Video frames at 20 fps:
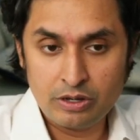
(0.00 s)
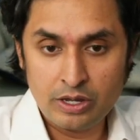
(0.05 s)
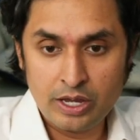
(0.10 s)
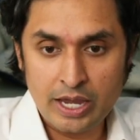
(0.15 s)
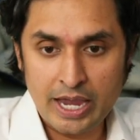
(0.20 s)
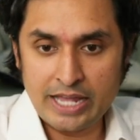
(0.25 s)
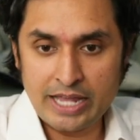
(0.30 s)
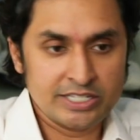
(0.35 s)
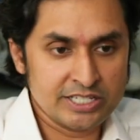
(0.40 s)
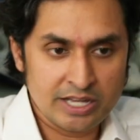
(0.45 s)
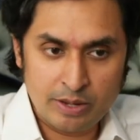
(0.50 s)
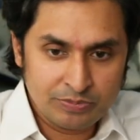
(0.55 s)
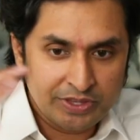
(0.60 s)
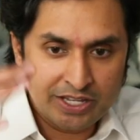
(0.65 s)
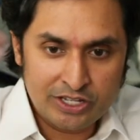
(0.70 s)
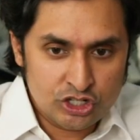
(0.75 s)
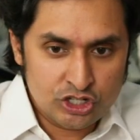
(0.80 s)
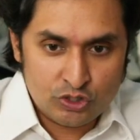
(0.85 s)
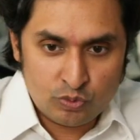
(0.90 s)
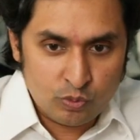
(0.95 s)
And
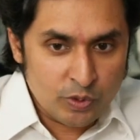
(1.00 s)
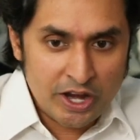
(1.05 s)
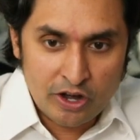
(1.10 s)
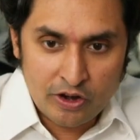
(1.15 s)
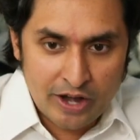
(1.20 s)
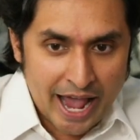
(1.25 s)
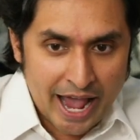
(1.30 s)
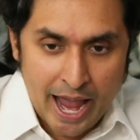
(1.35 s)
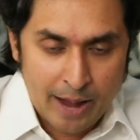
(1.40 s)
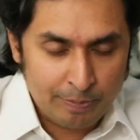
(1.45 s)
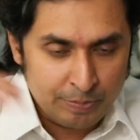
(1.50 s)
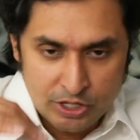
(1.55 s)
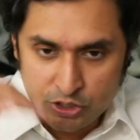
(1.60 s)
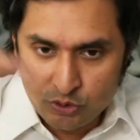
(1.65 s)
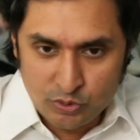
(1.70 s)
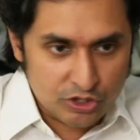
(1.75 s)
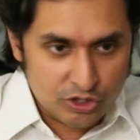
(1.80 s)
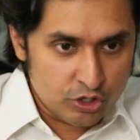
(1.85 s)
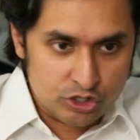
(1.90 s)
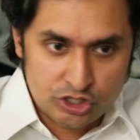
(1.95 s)
something just weird happens
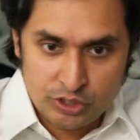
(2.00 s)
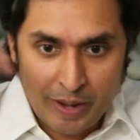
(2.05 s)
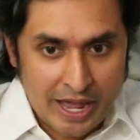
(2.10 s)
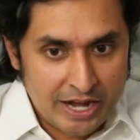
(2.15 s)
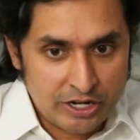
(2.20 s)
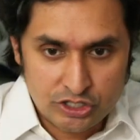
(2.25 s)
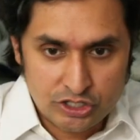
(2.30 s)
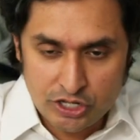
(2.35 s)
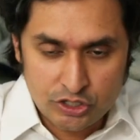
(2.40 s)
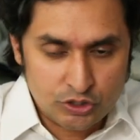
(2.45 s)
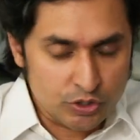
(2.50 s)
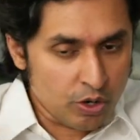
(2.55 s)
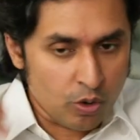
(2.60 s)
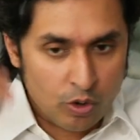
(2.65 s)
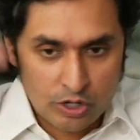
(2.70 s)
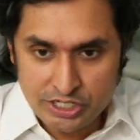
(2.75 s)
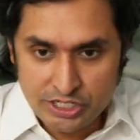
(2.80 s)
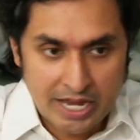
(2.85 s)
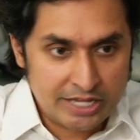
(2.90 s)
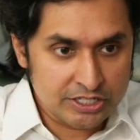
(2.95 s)
with your somatosensory
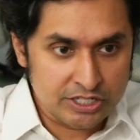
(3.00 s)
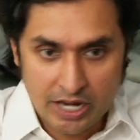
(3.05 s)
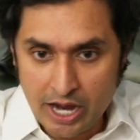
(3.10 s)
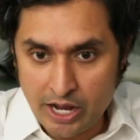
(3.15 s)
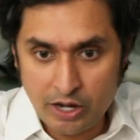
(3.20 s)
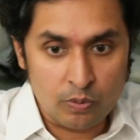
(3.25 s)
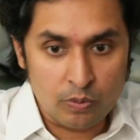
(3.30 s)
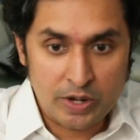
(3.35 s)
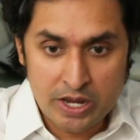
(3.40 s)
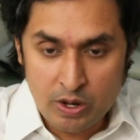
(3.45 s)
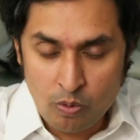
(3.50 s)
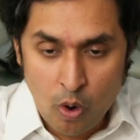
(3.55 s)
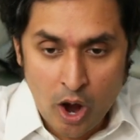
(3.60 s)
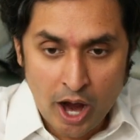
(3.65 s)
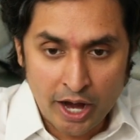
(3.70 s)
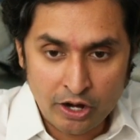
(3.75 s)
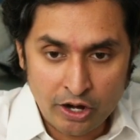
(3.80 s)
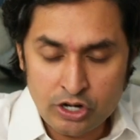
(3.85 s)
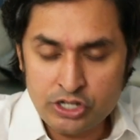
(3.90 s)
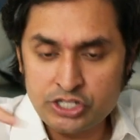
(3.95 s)
cortex. It kind of
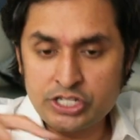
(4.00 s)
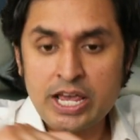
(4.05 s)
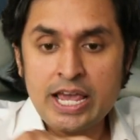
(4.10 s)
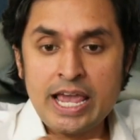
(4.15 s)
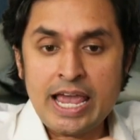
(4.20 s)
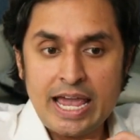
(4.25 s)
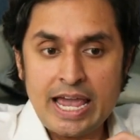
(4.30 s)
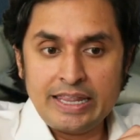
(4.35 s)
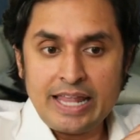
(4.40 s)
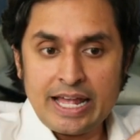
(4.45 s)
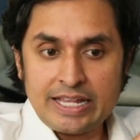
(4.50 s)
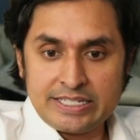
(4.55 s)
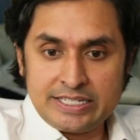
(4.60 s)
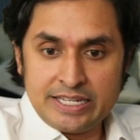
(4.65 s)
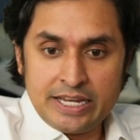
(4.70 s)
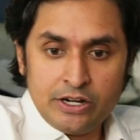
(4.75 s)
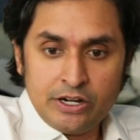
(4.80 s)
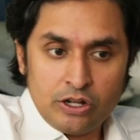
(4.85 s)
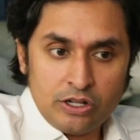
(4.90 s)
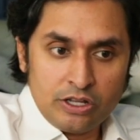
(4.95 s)
rewires. And that
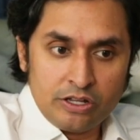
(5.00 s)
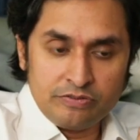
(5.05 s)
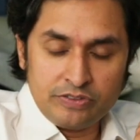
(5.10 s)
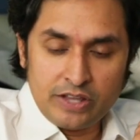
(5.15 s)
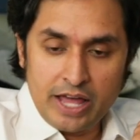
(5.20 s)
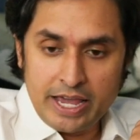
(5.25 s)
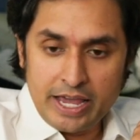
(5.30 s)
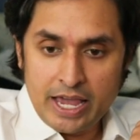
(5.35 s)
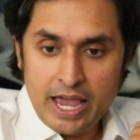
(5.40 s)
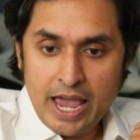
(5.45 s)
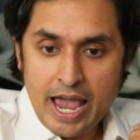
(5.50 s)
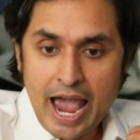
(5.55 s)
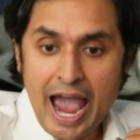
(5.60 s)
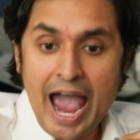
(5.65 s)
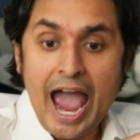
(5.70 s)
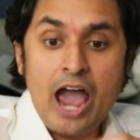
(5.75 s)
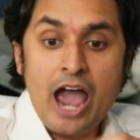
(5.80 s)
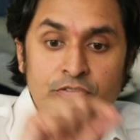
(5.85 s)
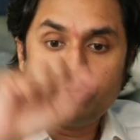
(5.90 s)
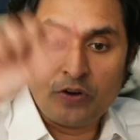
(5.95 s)
signal of like
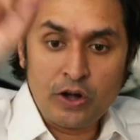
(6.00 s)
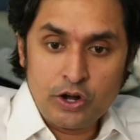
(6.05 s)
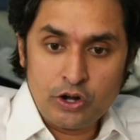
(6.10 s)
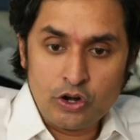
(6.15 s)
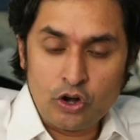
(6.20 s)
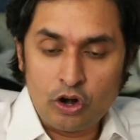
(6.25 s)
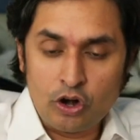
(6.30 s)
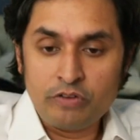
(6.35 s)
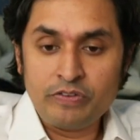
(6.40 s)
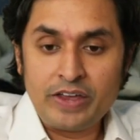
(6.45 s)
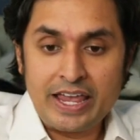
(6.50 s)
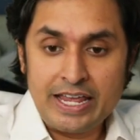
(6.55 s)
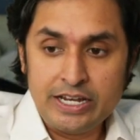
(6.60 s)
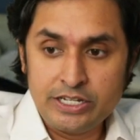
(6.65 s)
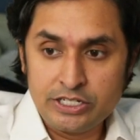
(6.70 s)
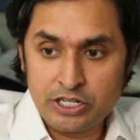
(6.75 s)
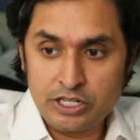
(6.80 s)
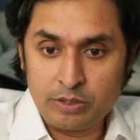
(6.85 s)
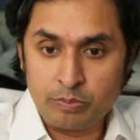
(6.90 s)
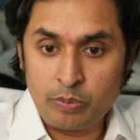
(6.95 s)
afferent nerve
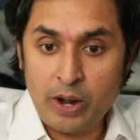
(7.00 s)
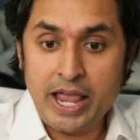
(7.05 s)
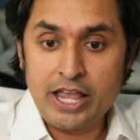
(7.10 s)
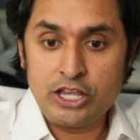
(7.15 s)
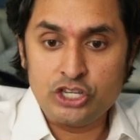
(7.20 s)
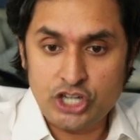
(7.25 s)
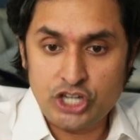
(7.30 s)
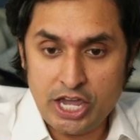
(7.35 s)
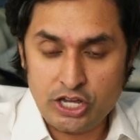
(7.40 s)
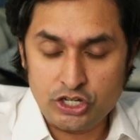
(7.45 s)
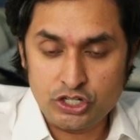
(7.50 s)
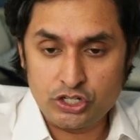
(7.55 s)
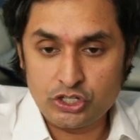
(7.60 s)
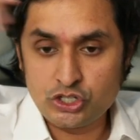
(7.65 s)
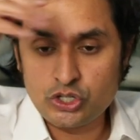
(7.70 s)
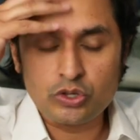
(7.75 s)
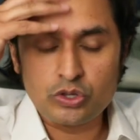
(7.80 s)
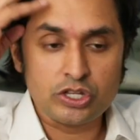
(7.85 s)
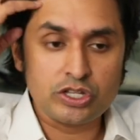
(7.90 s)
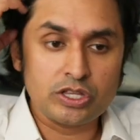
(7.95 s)
into the brain changes.
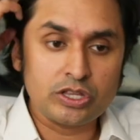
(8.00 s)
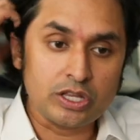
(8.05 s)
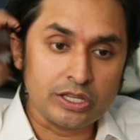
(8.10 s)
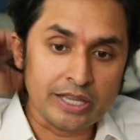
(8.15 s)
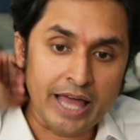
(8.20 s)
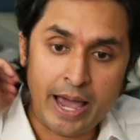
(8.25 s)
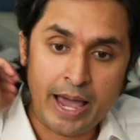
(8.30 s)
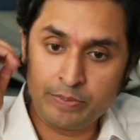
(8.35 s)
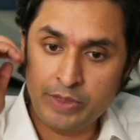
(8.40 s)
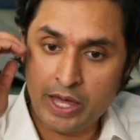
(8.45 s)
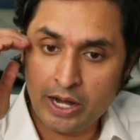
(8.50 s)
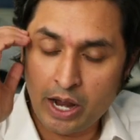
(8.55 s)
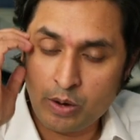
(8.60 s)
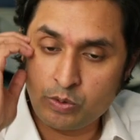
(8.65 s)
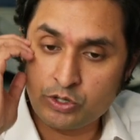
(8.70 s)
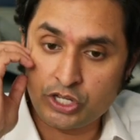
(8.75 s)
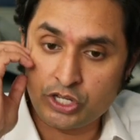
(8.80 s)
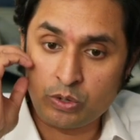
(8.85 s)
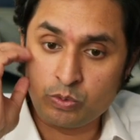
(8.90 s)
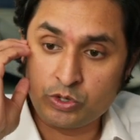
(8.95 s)
So the lab that I
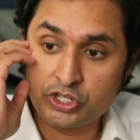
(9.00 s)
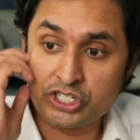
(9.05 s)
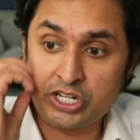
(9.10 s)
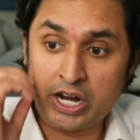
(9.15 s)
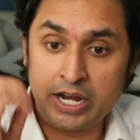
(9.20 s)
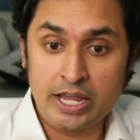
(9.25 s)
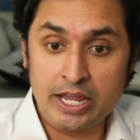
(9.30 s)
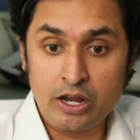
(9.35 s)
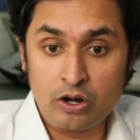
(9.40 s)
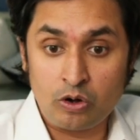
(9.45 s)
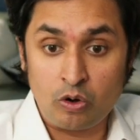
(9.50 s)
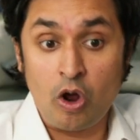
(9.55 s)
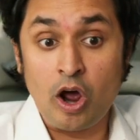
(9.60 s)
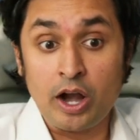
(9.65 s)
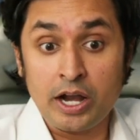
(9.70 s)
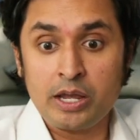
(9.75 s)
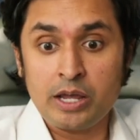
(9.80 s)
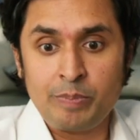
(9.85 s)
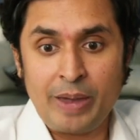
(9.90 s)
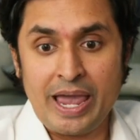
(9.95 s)
was in was studying
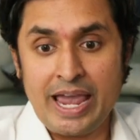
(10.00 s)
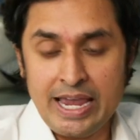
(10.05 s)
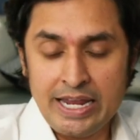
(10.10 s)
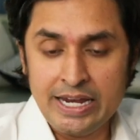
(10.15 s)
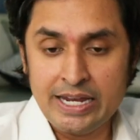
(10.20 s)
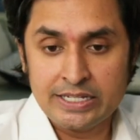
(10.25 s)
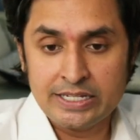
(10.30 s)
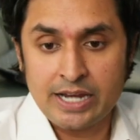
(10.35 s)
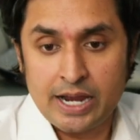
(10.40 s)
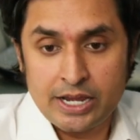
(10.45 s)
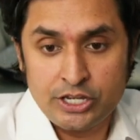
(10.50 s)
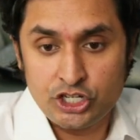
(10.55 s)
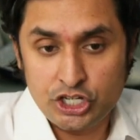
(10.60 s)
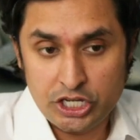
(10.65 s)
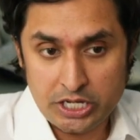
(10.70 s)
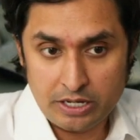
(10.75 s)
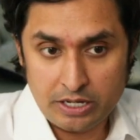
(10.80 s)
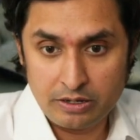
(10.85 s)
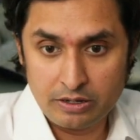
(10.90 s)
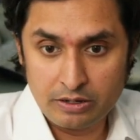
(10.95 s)
chronic pain and Tai Chi.